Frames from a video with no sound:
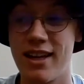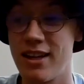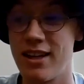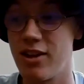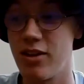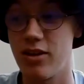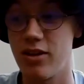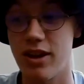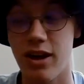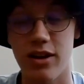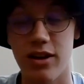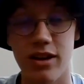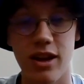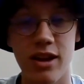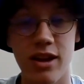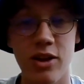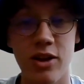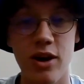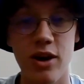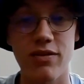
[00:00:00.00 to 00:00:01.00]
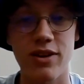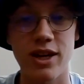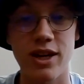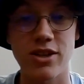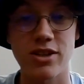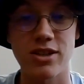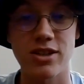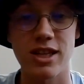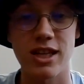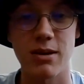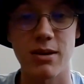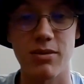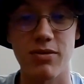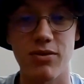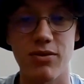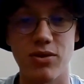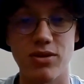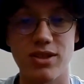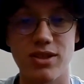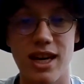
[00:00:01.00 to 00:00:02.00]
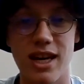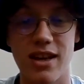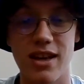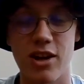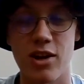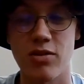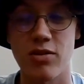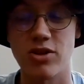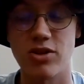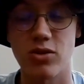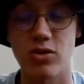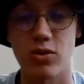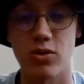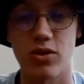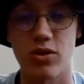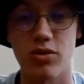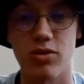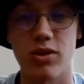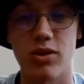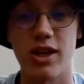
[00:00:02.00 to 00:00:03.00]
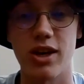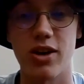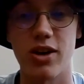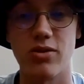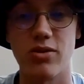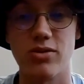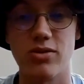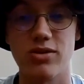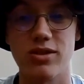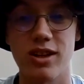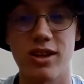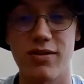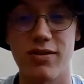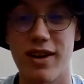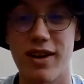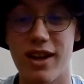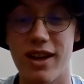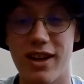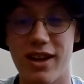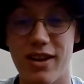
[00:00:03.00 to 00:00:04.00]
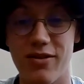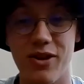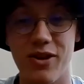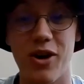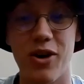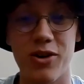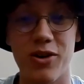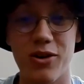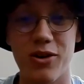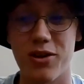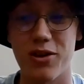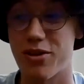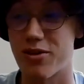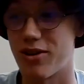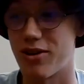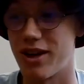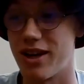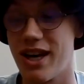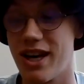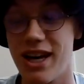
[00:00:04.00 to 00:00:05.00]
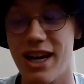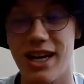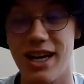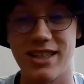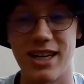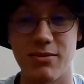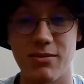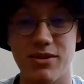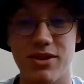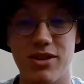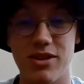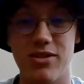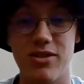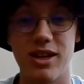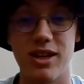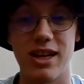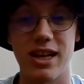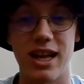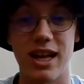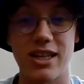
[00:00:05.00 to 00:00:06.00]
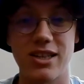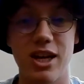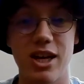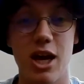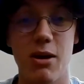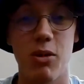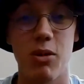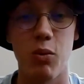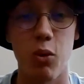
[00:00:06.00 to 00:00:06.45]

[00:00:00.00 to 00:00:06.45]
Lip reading: In the UEFA Nations League before today, they'd only scored 3 goals. And the fact that they've got another 3 is absolutely class.